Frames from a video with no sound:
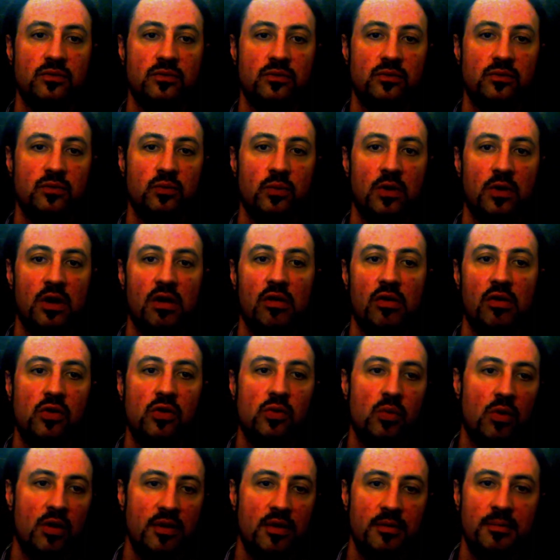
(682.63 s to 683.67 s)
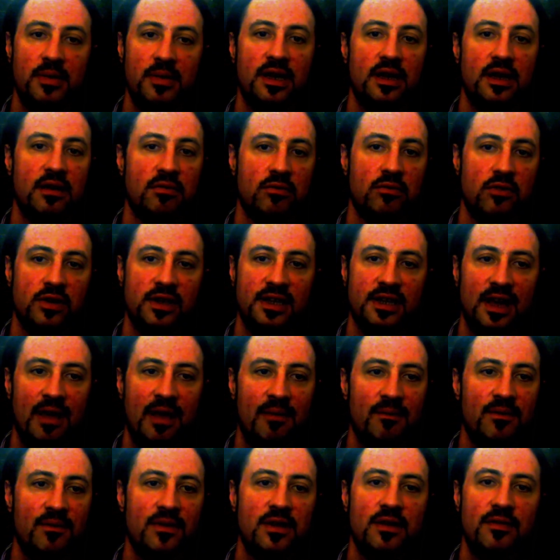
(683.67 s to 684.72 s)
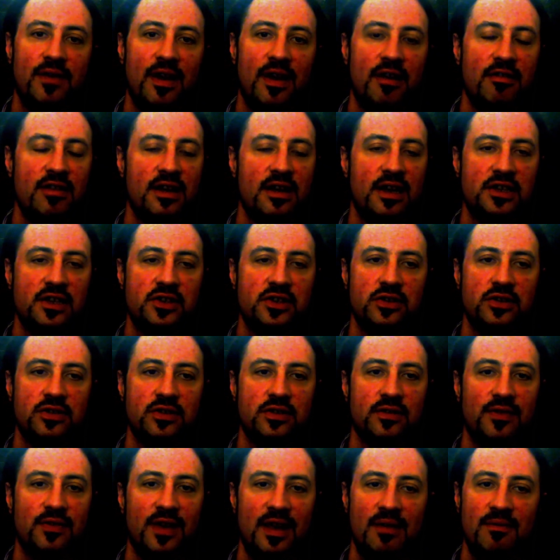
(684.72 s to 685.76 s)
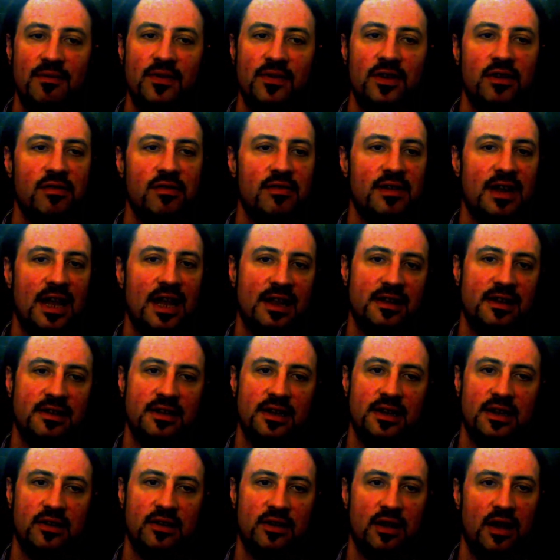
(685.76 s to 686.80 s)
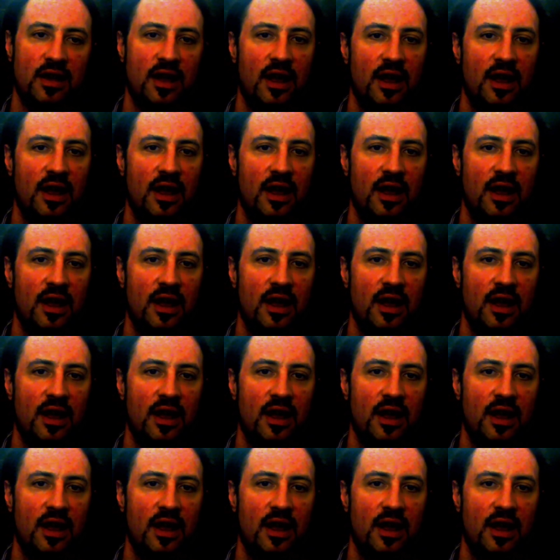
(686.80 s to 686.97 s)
We are all one being running infinite variations of infinite realities,